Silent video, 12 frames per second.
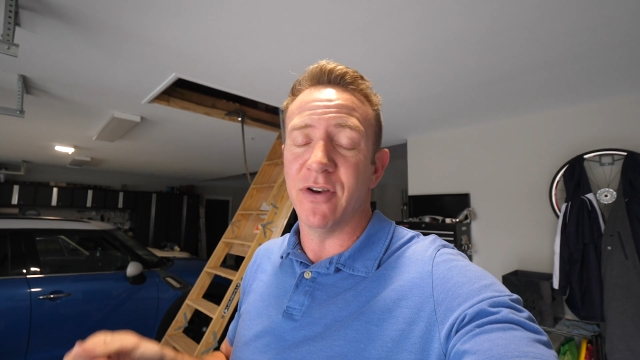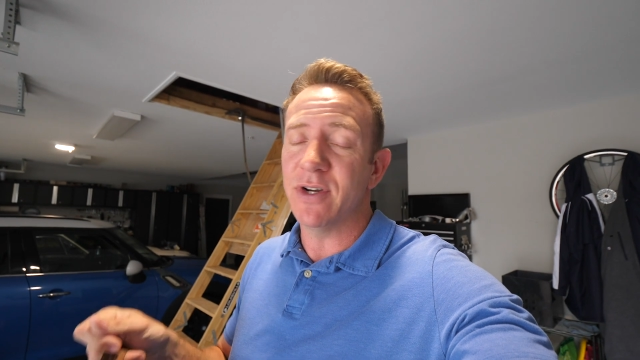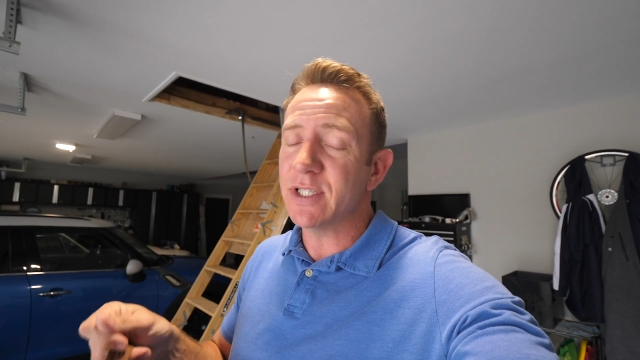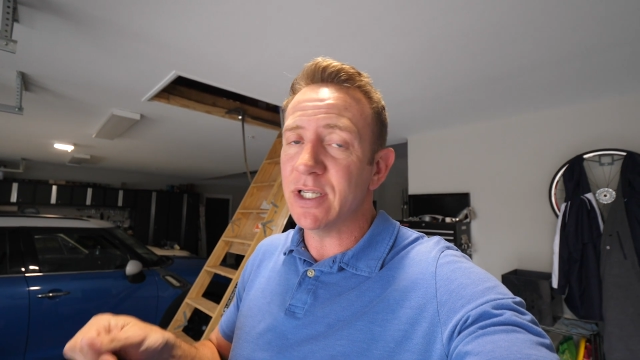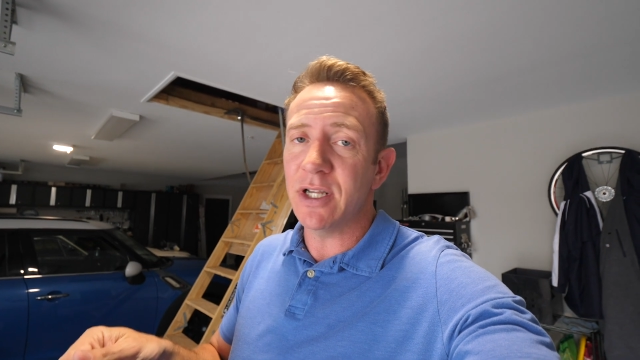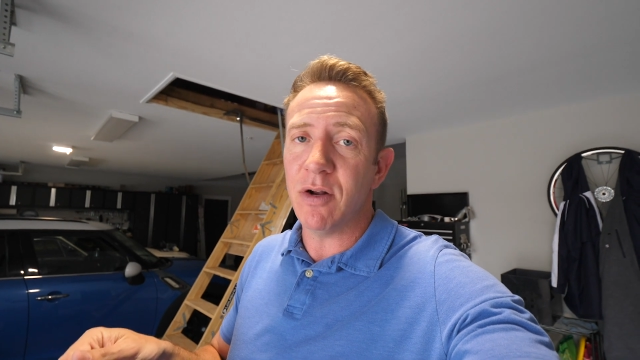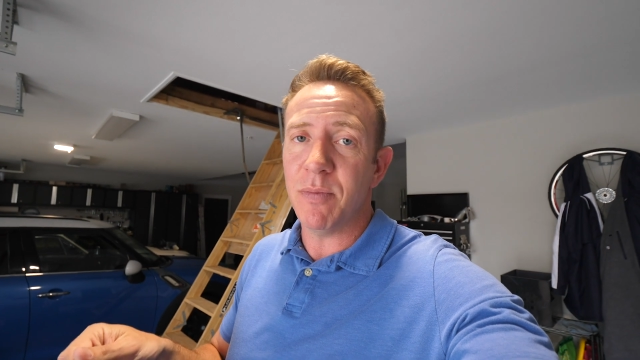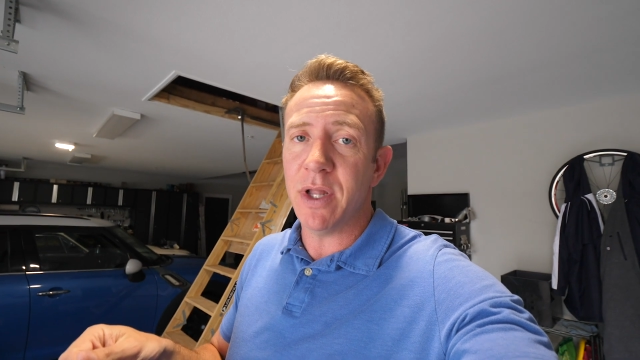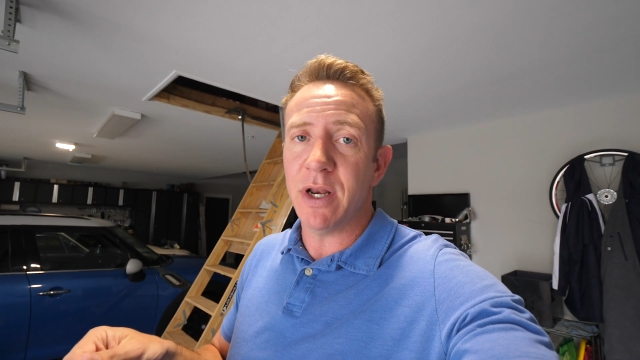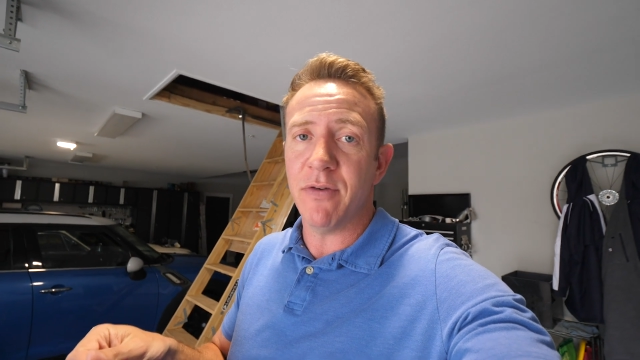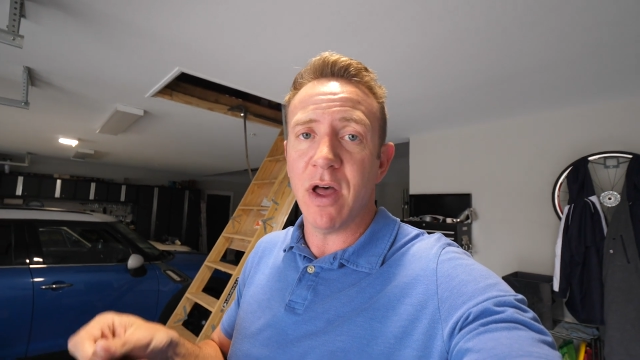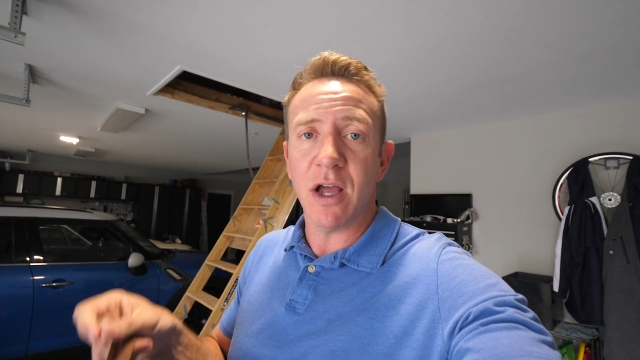There is a little
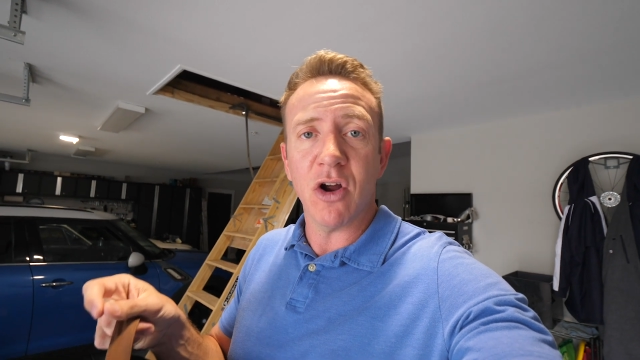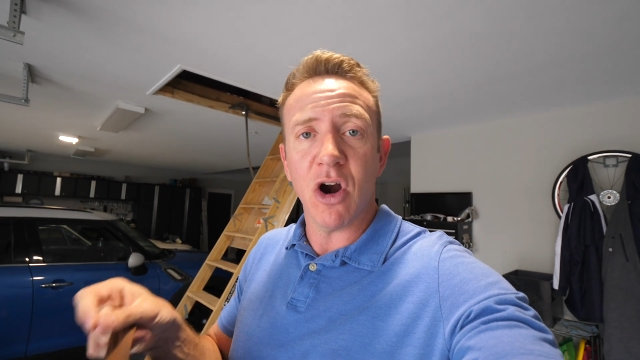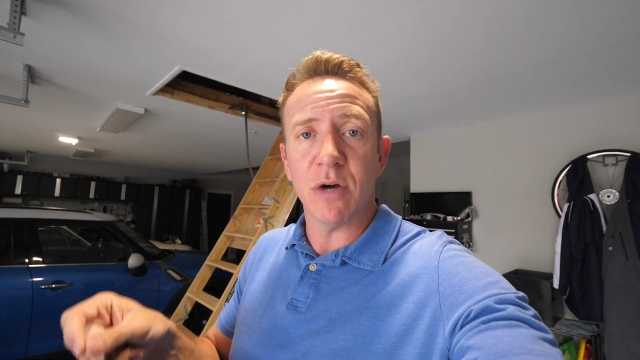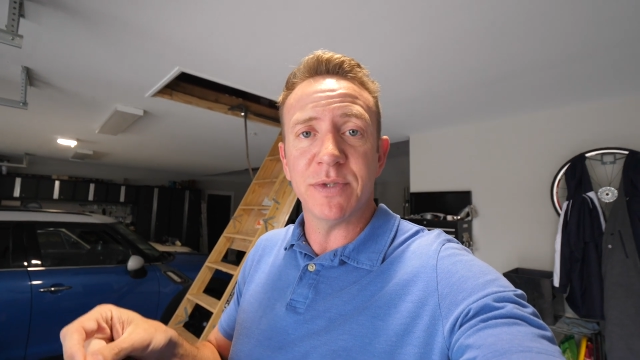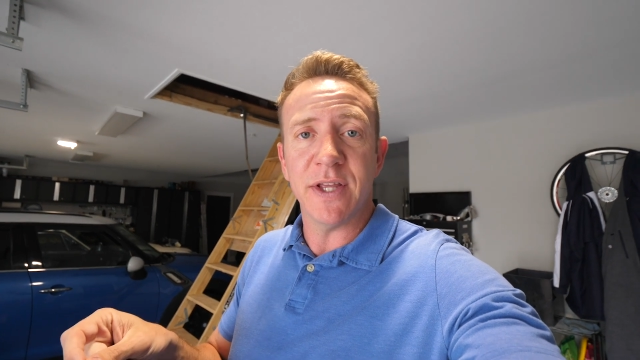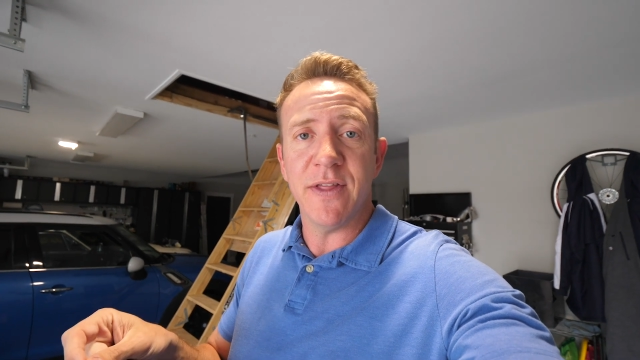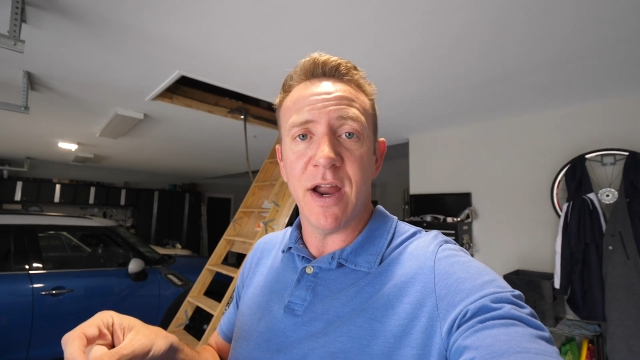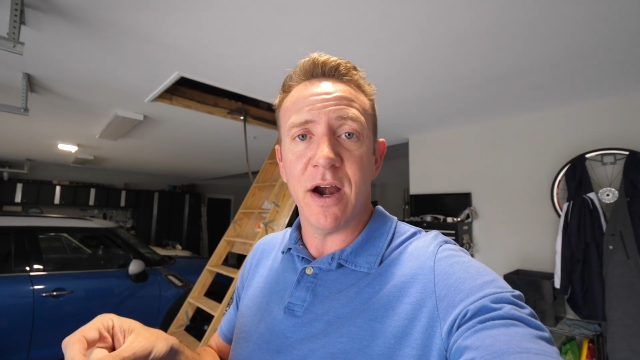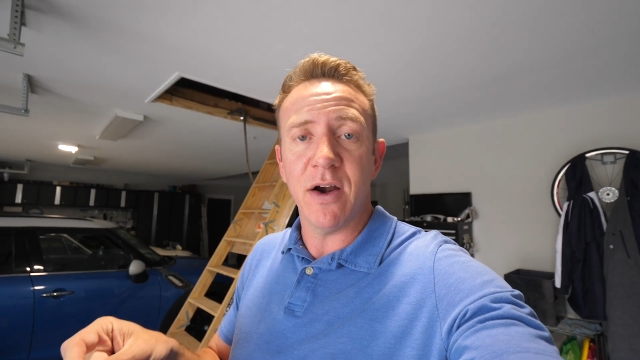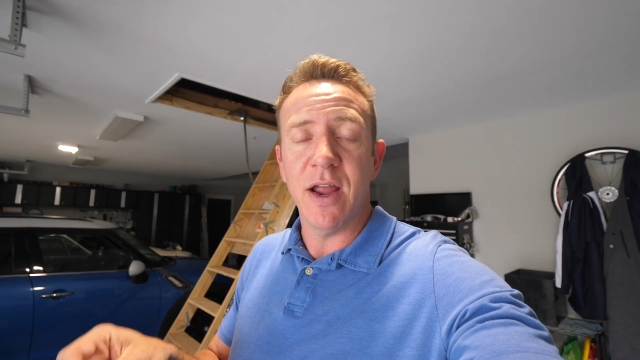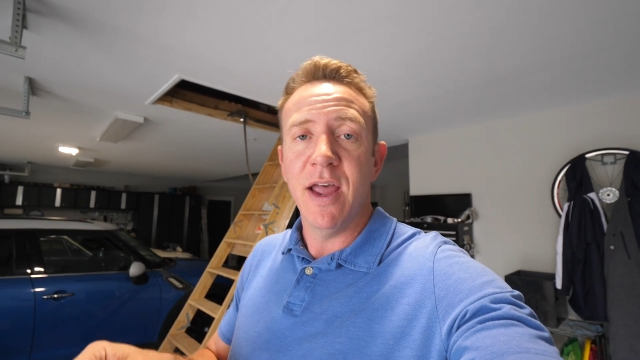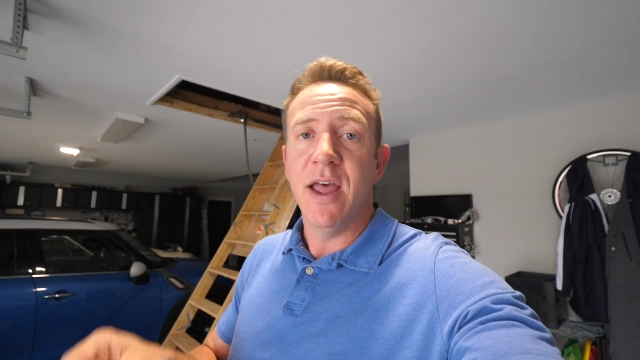bit of uh, carbs in
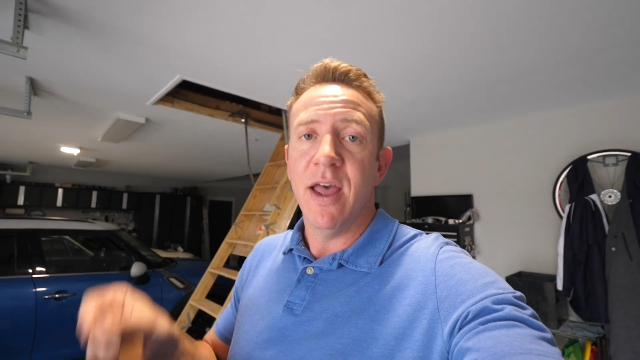there,